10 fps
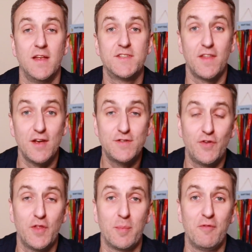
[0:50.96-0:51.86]
So those of
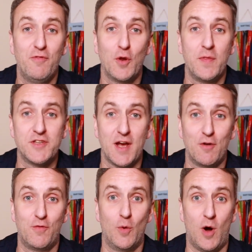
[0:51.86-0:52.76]
you that have been following the
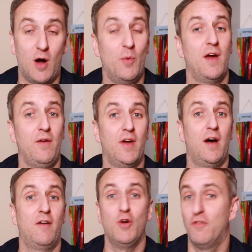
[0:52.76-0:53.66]
channel for a while will know that
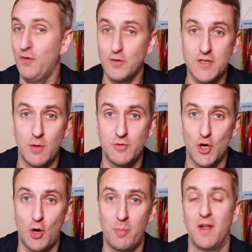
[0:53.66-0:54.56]
I've got a full-time
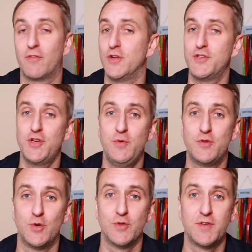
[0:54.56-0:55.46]
job and I've got two
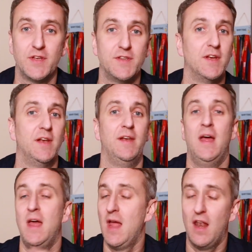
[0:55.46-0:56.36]
daughters and
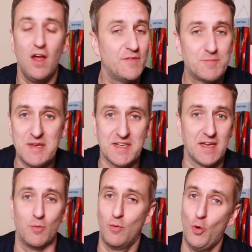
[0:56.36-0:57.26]
life's
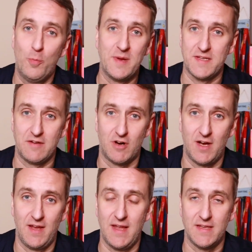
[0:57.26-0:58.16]
busy. We're all busy,
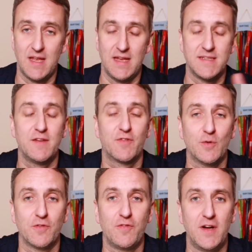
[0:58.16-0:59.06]
right? It's
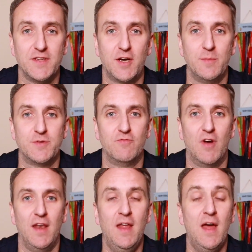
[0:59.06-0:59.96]
difficult to find time to
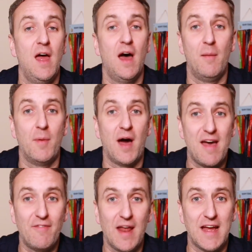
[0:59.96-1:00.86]
run. I
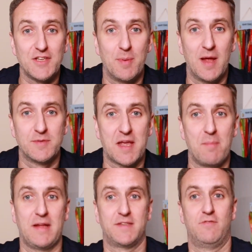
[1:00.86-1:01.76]
haven't actually been able to get
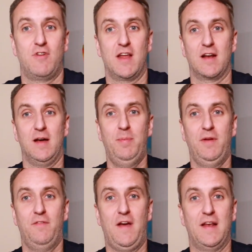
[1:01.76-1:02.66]
back to the running club,
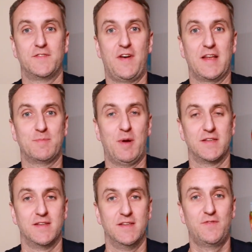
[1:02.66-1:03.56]
Fairlands Valley
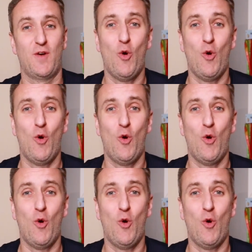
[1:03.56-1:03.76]
Spartans, for